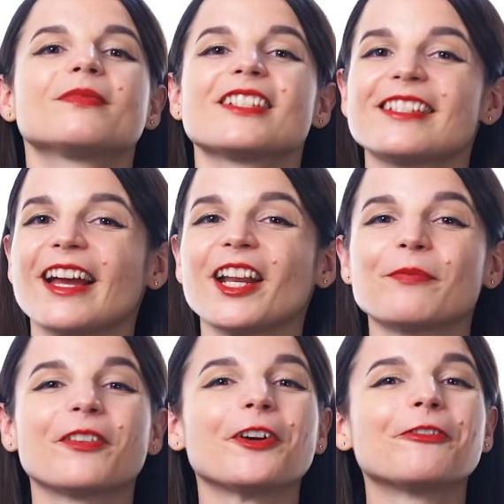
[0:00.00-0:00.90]
Sign
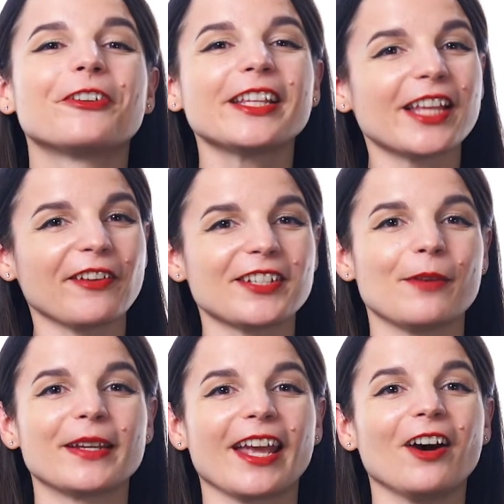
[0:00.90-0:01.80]
up for a free
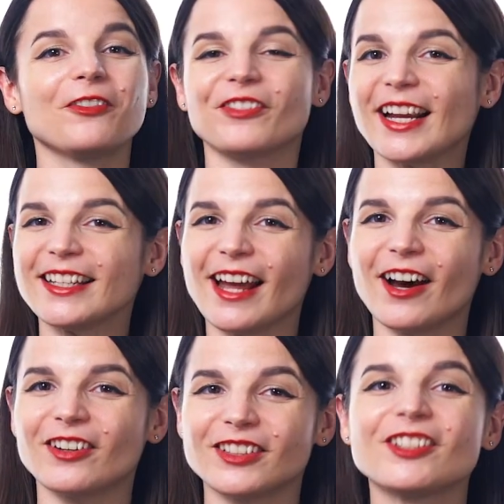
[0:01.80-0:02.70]
lifetime account right
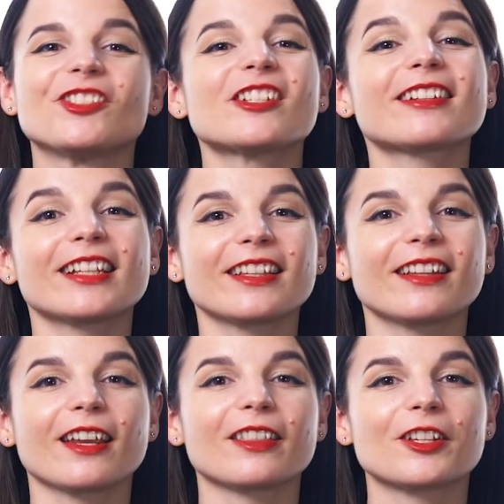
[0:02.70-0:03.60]
now. Just click the
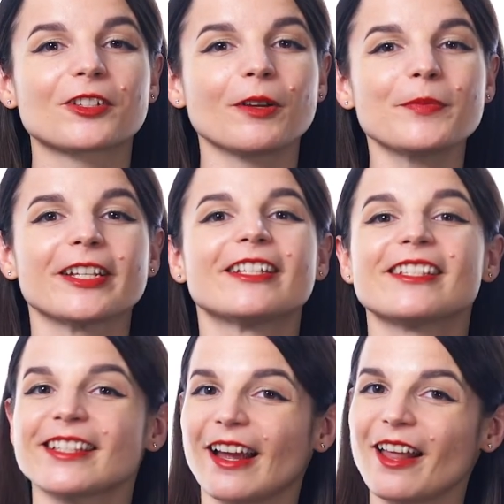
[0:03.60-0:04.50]
link in the description to
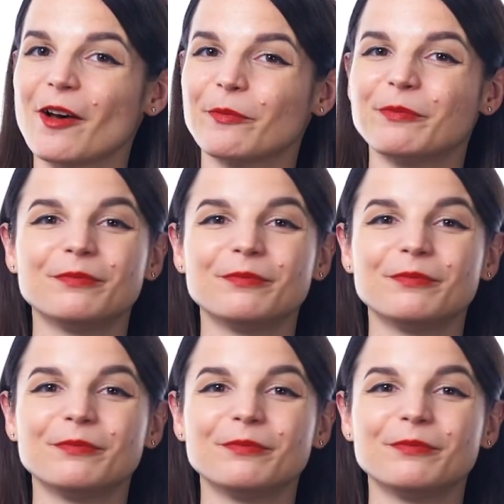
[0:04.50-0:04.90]
sign up.